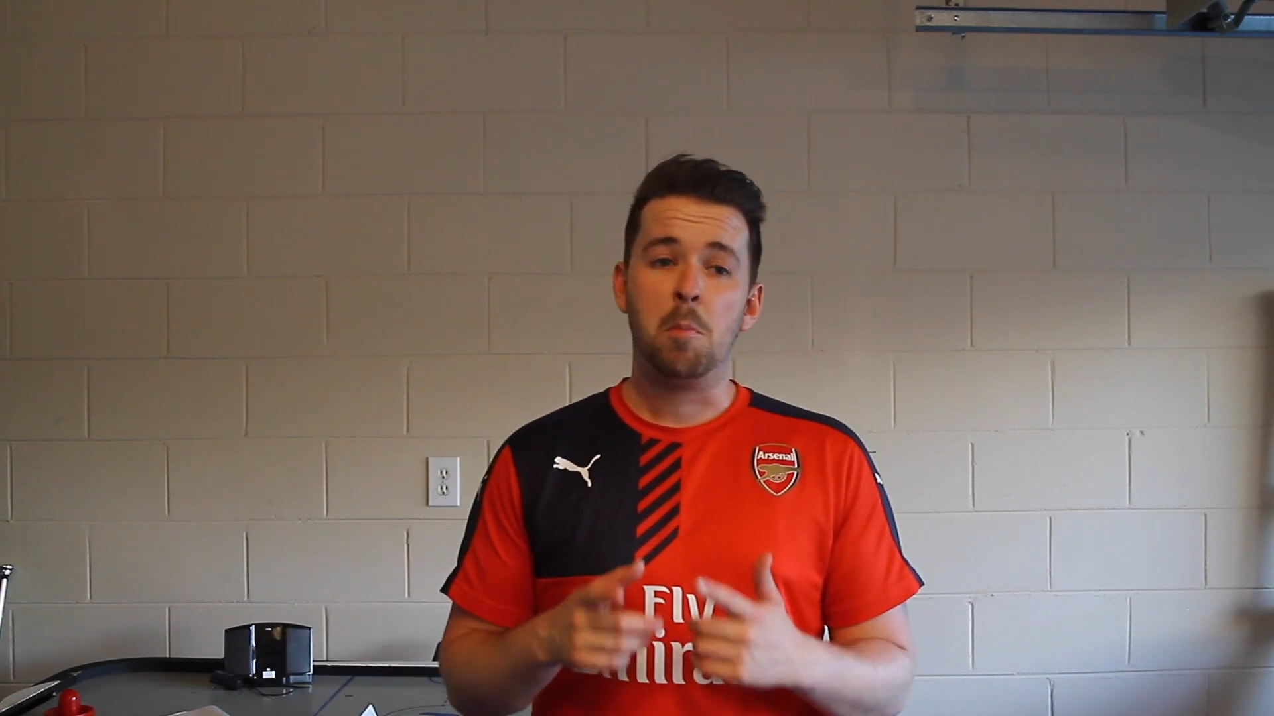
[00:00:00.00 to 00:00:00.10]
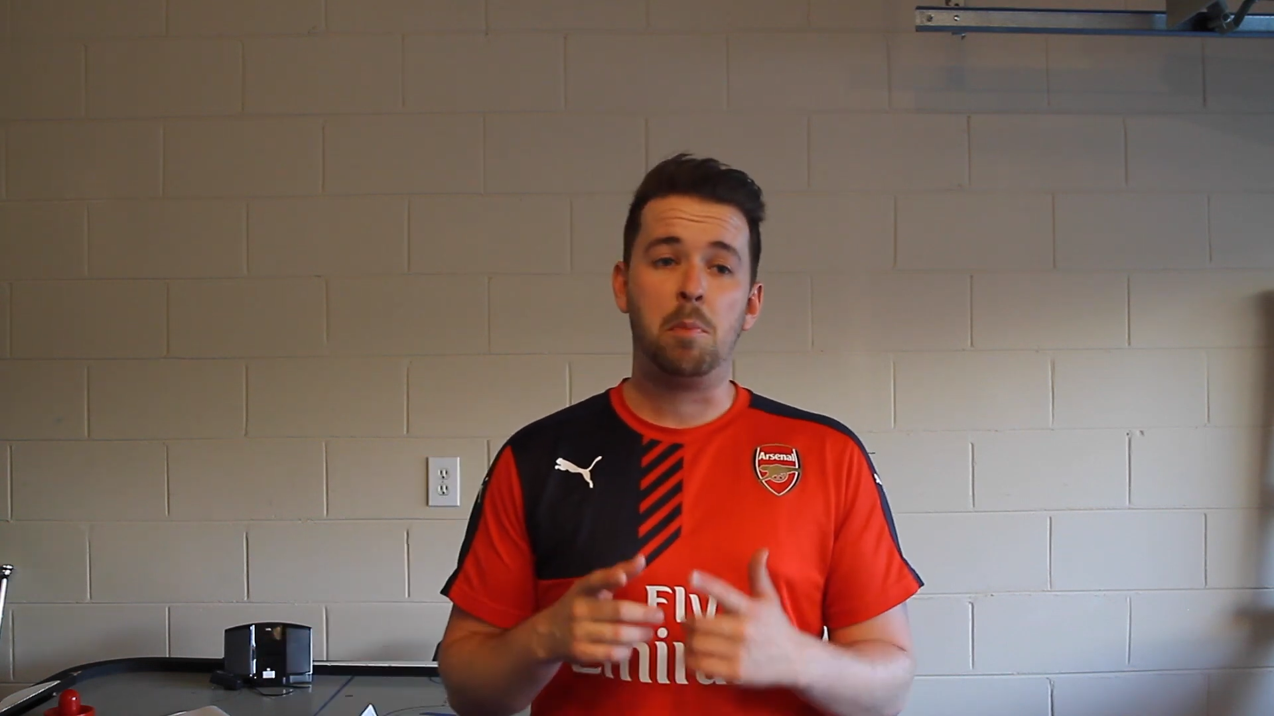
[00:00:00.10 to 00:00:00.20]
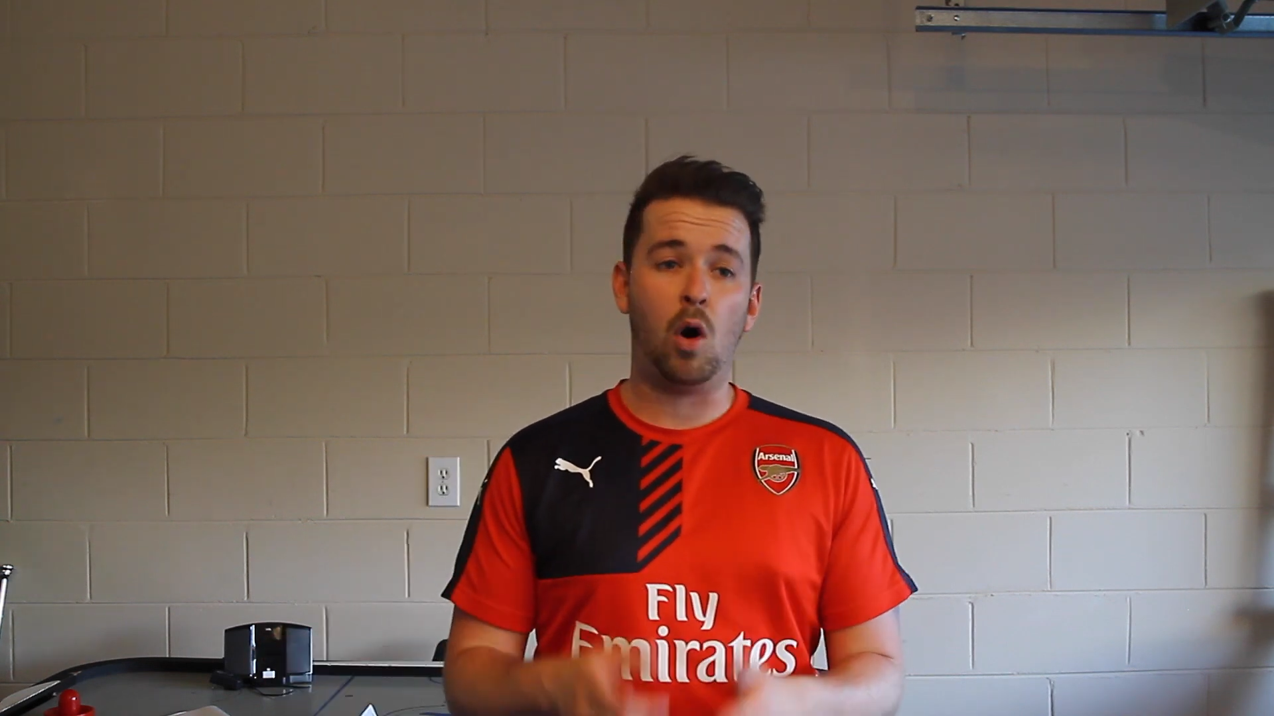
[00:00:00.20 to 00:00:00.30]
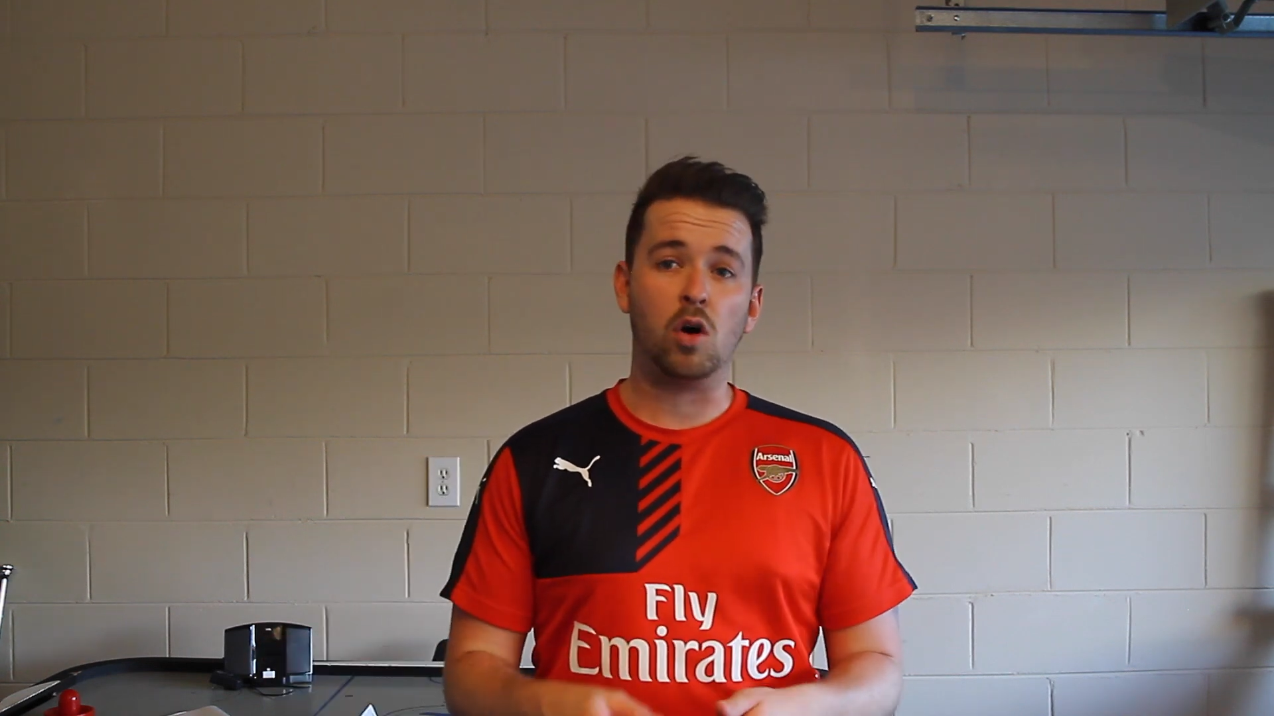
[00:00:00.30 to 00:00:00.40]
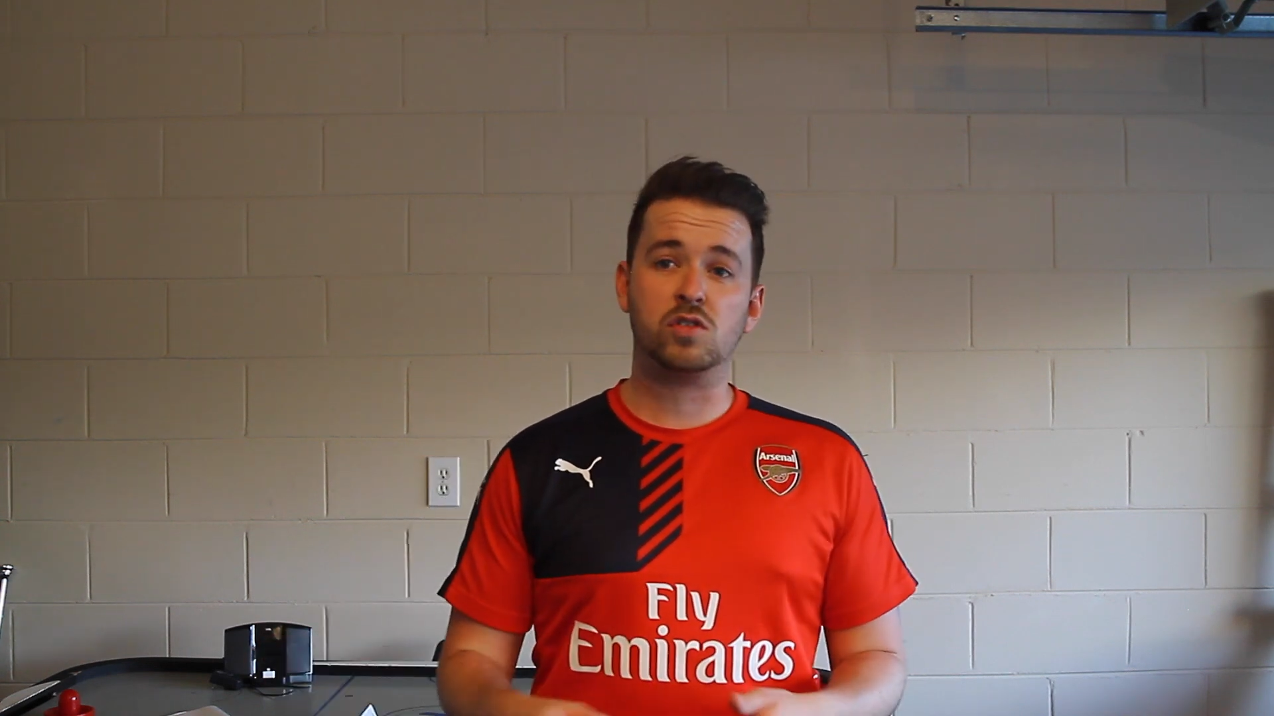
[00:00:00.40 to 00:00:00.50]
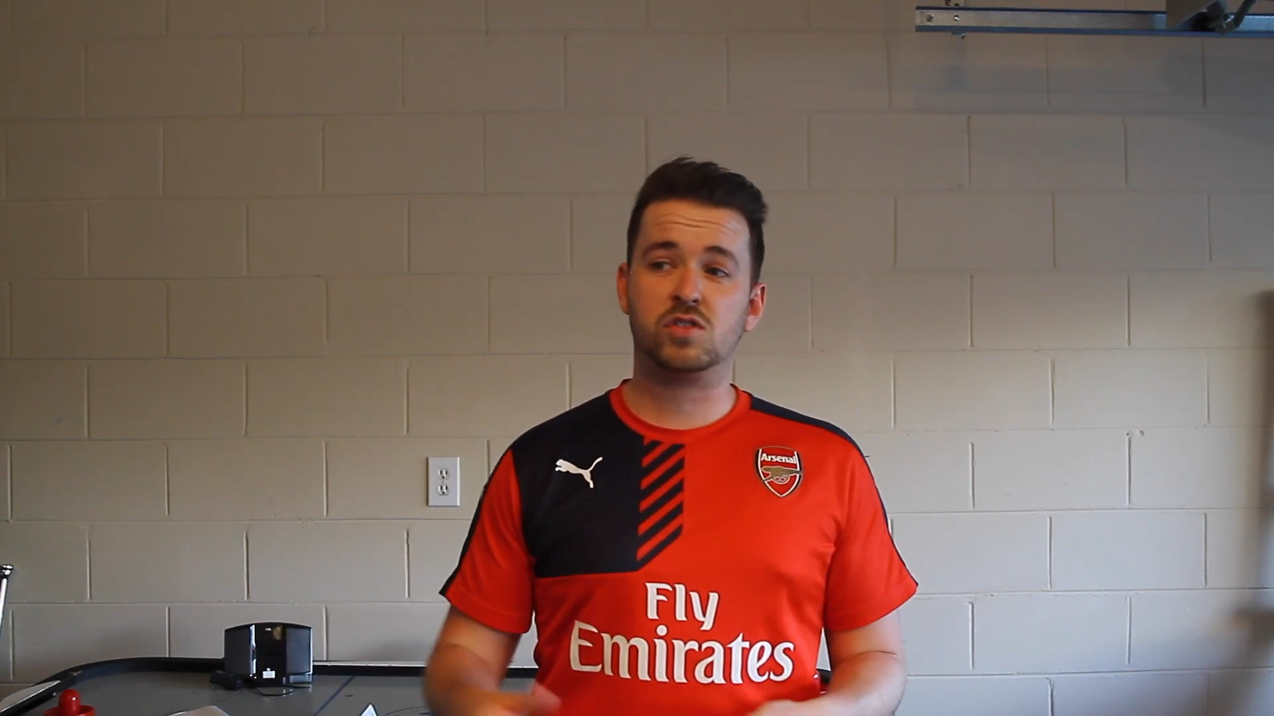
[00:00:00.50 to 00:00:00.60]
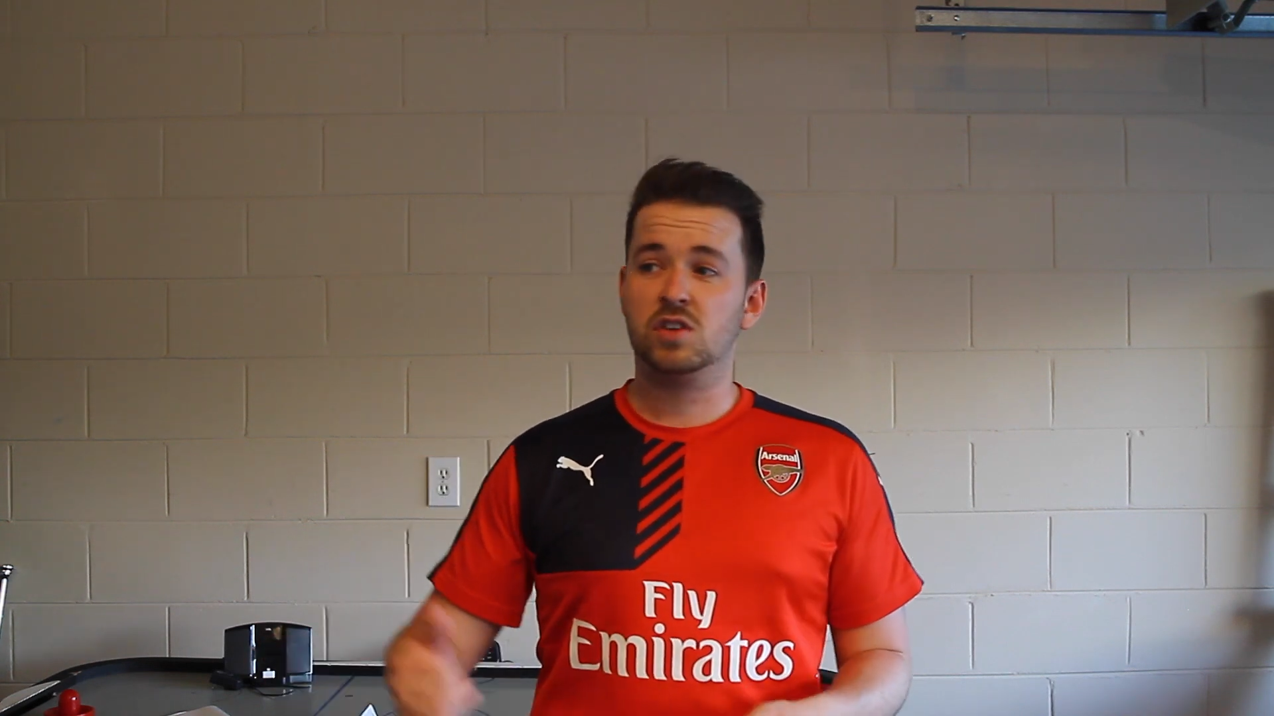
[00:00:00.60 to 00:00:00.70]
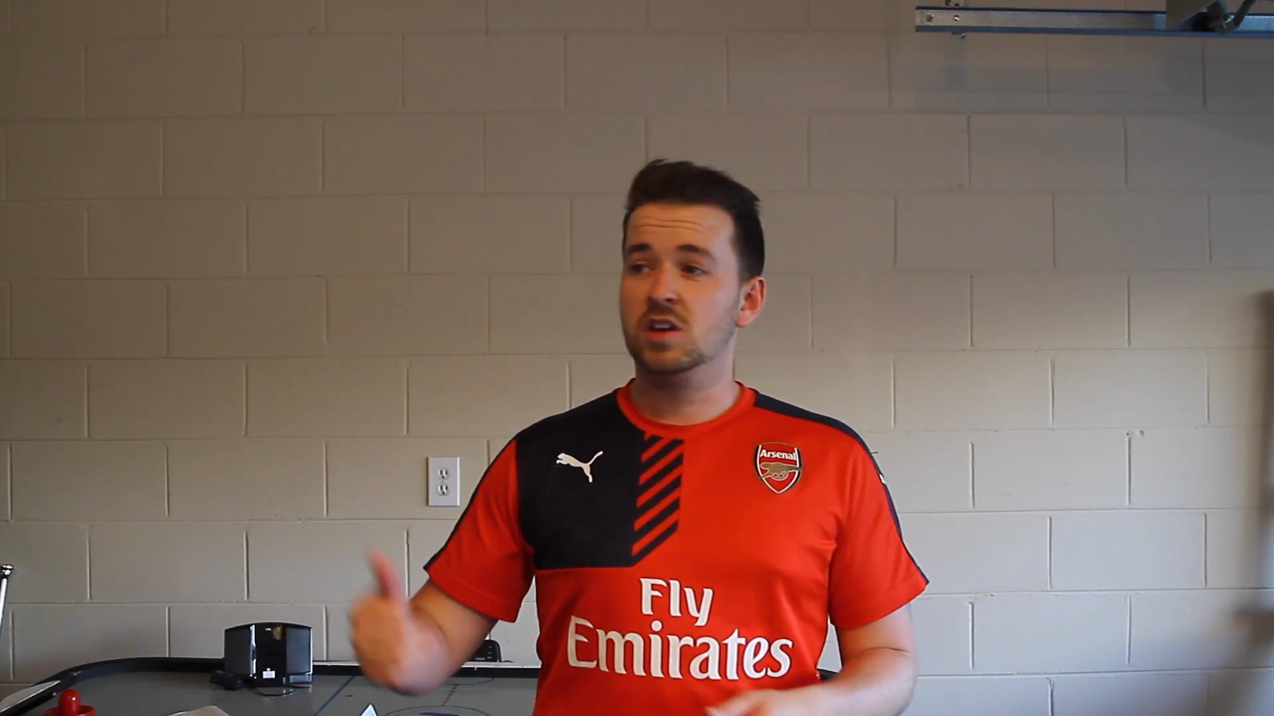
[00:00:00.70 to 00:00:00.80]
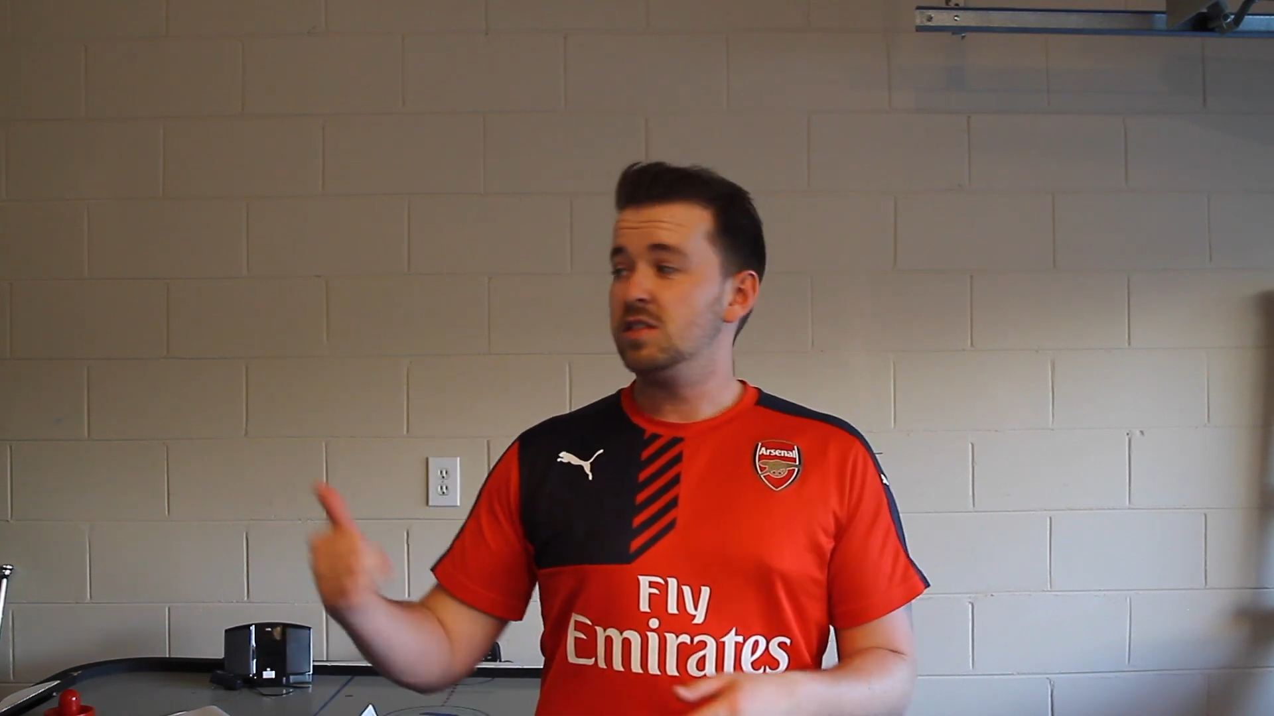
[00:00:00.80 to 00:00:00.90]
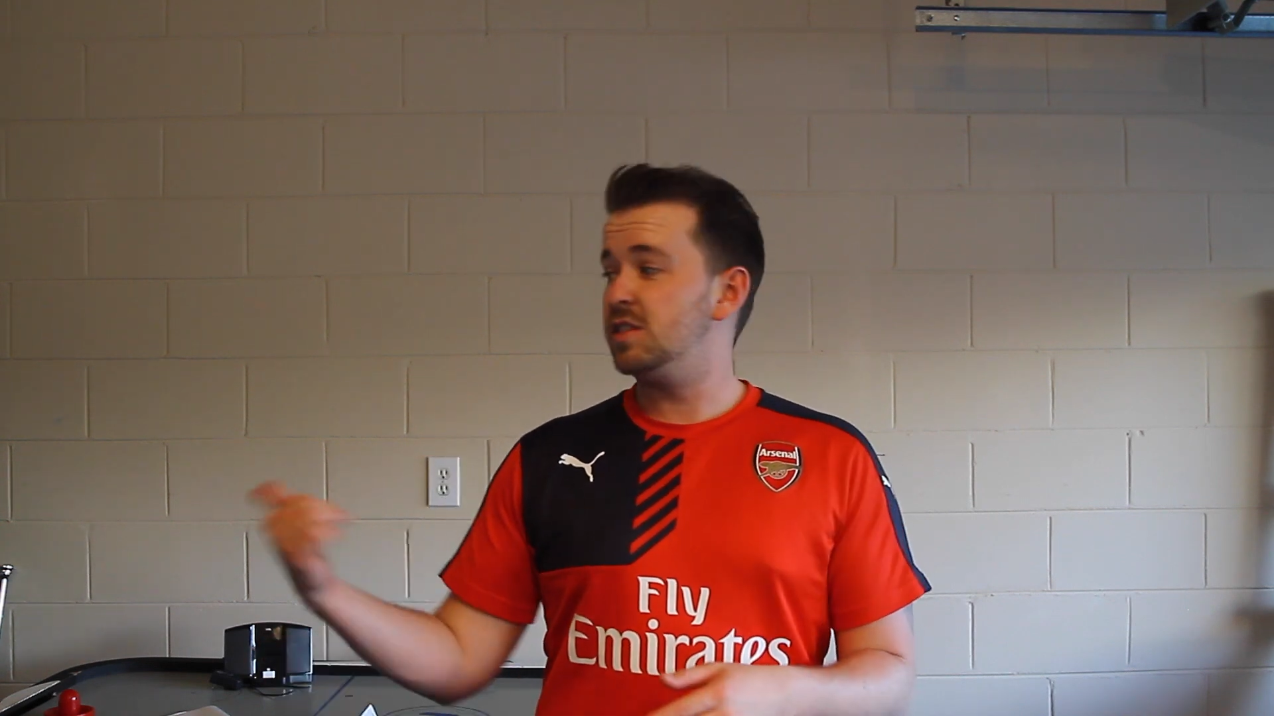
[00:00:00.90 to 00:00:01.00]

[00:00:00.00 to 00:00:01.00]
box